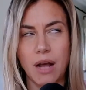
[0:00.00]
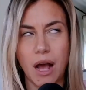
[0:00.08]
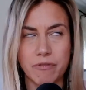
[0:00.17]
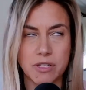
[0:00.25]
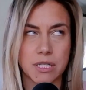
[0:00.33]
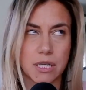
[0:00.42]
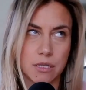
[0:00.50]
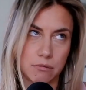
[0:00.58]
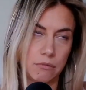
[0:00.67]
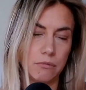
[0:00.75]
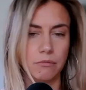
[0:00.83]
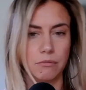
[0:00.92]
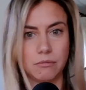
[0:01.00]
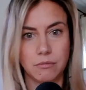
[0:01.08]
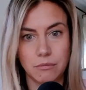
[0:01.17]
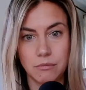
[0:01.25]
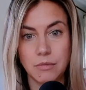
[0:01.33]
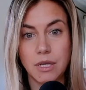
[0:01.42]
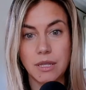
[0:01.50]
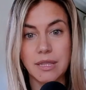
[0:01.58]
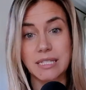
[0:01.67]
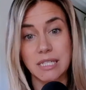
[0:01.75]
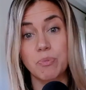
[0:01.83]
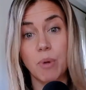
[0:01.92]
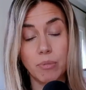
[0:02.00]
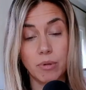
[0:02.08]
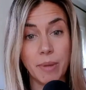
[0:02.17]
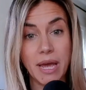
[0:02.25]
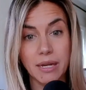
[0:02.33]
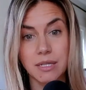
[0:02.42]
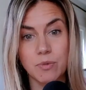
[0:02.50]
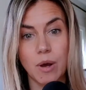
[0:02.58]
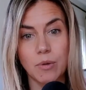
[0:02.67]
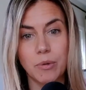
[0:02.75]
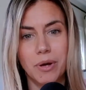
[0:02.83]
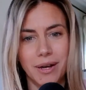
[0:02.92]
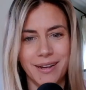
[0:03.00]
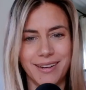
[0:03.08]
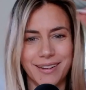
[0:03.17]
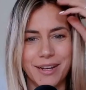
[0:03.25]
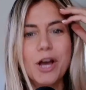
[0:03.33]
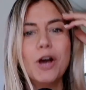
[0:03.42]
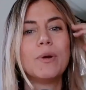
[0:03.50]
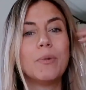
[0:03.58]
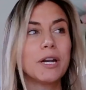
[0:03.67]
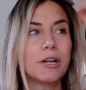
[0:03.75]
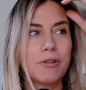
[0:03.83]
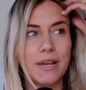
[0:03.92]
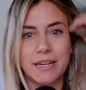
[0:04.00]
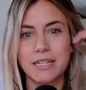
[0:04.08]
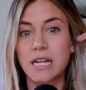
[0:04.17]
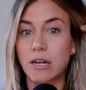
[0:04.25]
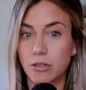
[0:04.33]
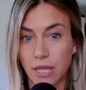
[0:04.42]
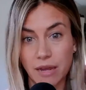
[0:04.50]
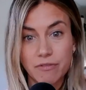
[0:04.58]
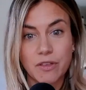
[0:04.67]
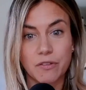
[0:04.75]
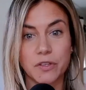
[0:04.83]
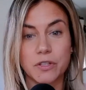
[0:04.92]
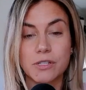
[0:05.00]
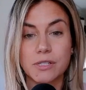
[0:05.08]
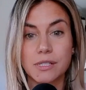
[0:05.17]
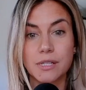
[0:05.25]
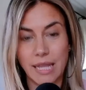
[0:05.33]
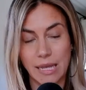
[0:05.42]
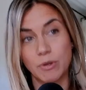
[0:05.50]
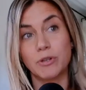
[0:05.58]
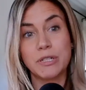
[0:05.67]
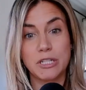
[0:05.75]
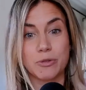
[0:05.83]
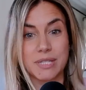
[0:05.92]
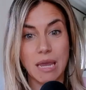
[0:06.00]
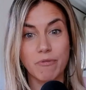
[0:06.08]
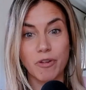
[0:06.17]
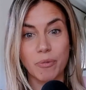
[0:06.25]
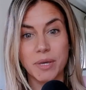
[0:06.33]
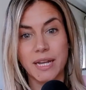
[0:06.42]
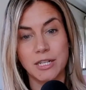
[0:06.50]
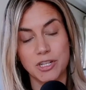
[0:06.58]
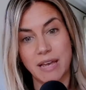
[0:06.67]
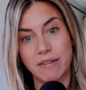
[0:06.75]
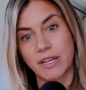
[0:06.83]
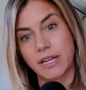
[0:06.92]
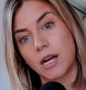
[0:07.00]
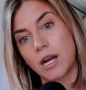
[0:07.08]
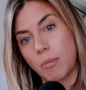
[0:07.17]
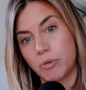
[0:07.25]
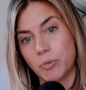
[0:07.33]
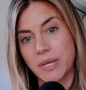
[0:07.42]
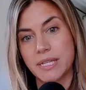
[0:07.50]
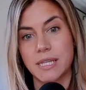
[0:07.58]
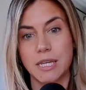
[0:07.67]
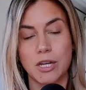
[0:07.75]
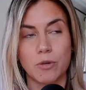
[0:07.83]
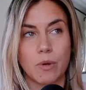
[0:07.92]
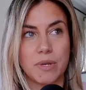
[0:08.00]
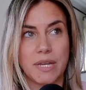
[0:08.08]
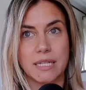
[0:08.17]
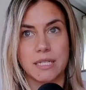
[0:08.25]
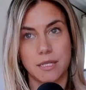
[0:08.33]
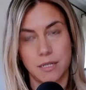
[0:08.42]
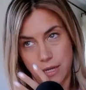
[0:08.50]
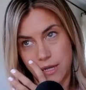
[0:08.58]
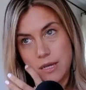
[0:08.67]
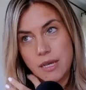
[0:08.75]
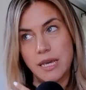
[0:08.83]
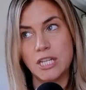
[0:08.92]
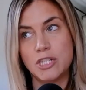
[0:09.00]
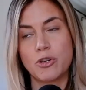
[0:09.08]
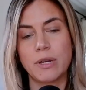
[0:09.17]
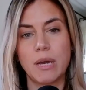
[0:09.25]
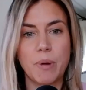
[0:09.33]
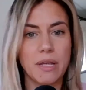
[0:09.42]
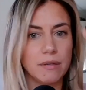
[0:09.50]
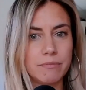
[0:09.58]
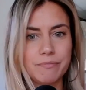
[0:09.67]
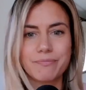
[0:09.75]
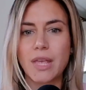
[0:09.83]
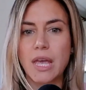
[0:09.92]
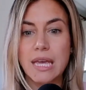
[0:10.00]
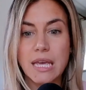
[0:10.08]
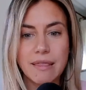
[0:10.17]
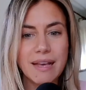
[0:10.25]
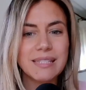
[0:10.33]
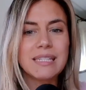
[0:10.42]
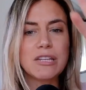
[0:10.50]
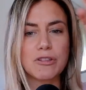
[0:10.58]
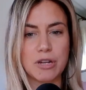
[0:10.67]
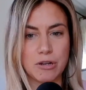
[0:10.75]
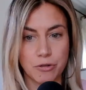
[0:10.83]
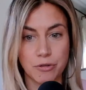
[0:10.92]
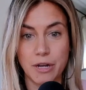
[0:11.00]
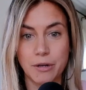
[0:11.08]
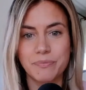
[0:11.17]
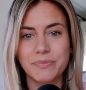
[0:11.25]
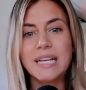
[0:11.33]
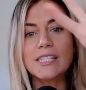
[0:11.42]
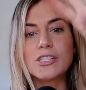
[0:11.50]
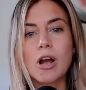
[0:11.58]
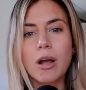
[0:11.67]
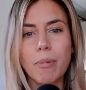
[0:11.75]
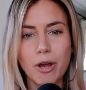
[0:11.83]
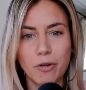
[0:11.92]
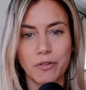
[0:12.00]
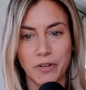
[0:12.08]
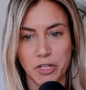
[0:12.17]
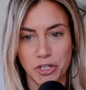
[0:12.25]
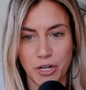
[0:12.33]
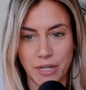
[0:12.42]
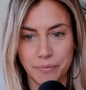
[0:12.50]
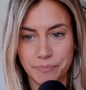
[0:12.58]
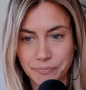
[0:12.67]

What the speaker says: Obviously, this is problematic as well. We want to create an entire life that feels like we don't need to escape from it and just have like a couple weeks a year where we get to enjoy it. But that's neither here nor there. Let's talk about overfunctioning.